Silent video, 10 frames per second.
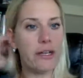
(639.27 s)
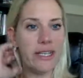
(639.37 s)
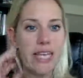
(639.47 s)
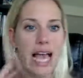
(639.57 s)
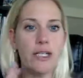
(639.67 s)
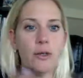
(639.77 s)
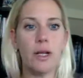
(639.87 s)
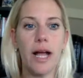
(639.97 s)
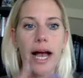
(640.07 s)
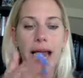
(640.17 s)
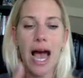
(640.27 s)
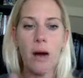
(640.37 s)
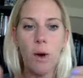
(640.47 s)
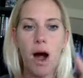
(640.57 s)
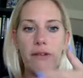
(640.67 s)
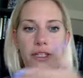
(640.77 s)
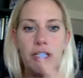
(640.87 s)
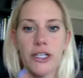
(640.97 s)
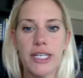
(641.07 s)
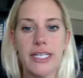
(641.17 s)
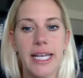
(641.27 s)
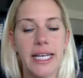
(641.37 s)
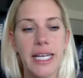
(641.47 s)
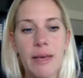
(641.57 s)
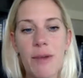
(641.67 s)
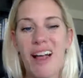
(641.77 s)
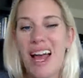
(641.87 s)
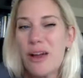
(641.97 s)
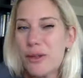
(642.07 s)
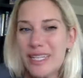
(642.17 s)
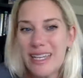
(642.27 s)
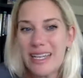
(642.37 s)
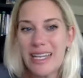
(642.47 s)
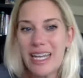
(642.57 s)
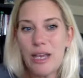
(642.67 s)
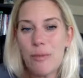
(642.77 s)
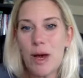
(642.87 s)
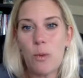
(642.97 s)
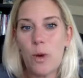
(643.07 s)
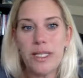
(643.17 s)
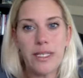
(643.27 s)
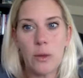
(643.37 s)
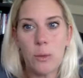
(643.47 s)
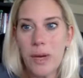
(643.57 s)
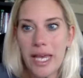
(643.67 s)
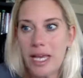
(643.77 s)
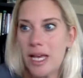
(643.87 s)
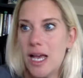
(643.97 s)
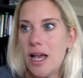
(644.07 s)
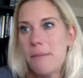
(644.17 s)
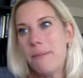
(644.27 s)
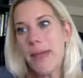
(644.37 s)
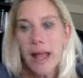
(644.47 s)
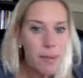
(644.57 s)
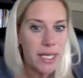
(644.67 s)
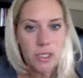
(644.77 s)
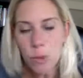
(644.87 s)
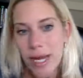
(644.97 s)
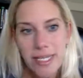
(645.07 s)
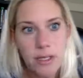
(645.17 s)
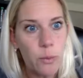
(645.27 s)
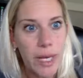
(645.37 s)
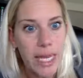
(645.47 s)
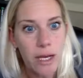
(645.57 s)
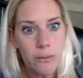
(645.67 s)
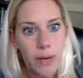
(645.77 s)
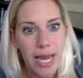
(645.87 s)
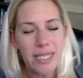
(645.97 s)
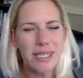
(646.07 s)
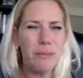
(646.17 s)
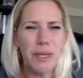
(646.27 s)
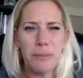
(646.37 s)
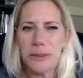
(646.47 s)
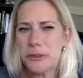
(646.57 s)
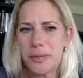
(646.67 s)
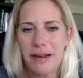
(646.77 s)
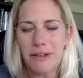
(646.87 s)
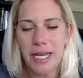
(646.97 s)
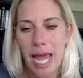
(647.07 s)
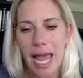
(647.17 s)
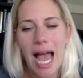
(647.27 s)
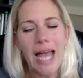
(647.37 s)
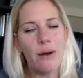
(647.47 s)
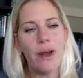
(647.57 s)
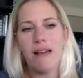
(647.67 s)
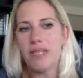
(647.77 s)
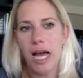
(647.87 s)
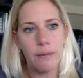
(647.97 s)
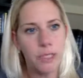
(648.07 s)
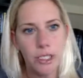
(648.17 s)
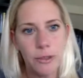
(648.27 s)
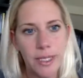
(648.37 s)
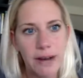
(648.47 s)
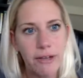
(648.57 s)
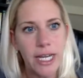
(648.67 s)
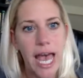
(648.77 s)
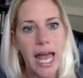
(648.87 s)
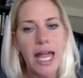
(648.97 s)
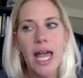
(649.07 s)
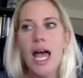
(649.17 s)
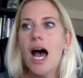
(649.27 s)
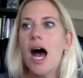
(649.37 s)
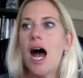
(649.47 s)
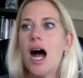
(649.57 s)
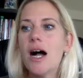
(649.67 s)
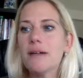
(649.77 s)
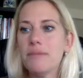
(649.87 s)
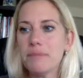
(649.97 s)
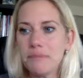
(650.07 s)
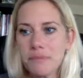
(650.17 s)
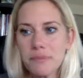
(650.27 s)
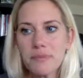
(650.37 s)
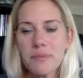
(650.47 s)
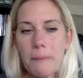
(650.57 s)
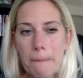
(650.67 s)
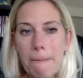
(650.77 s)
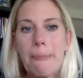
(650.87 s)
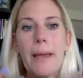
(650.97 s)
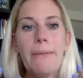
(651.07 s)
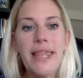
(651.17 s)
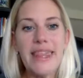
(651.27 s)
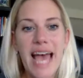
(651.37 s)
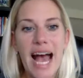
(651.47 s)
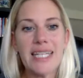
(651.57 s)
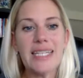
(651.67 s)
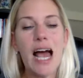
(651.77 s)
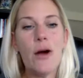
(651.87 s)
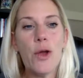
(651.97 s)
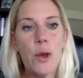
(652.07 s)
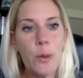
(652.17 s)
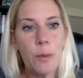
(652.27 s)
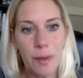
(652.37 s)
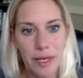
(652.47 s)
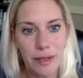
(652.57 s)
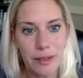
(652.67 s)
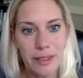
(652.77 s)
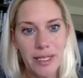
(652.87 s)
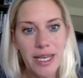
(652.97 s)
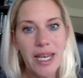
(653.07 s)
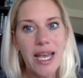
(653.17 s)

schedule on how often you're going to send an email. I only send an email once a week, maybe twice a week, right? Some people do it every day. I don't have time to do it every day. But that's how you build